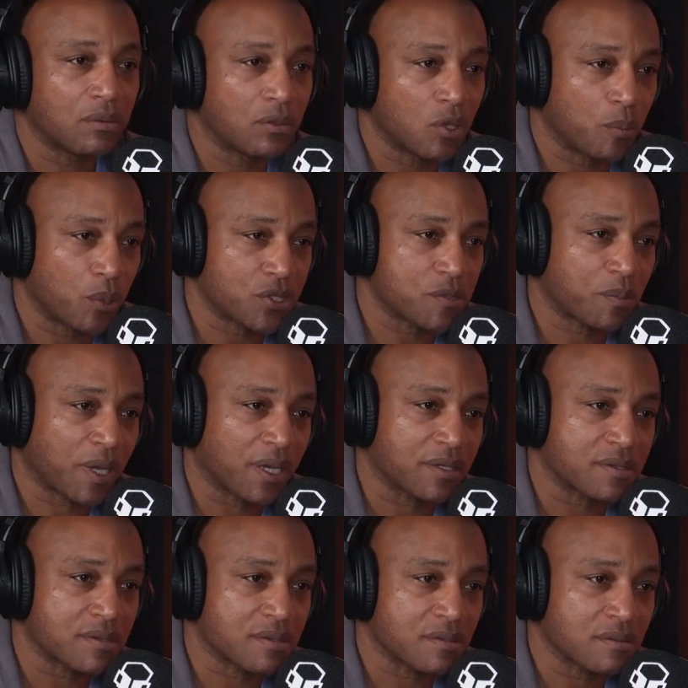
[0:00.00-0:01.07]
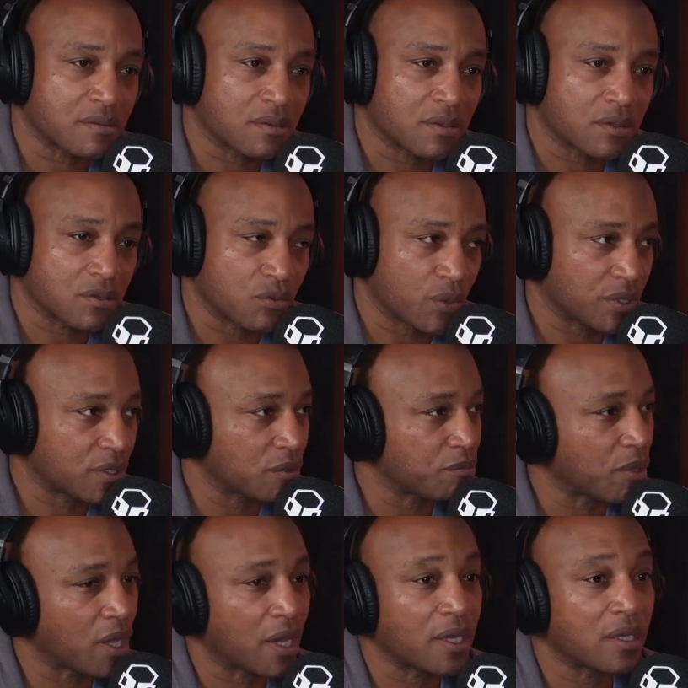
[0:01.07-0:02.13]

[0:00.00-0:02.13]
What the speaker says: Petit Prince, written by